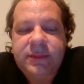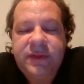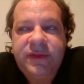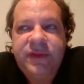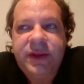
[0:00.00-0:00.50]

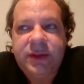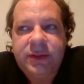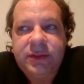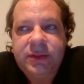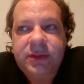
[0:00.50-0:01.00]

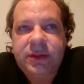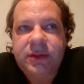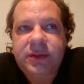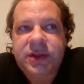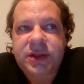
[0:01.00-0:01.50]
Feel.
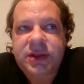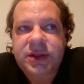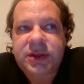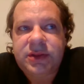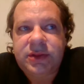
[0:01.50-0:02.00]

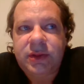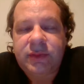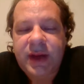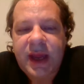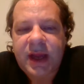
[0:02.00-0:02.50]
Just
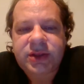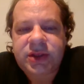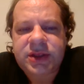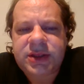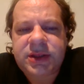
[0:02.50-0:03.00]
don't react.
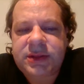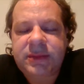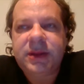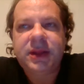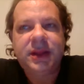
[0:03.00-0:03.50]
Just
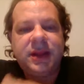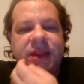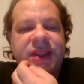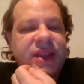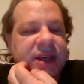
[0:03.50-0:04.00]

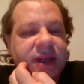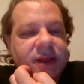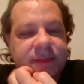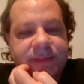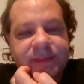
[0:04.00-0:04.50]
think.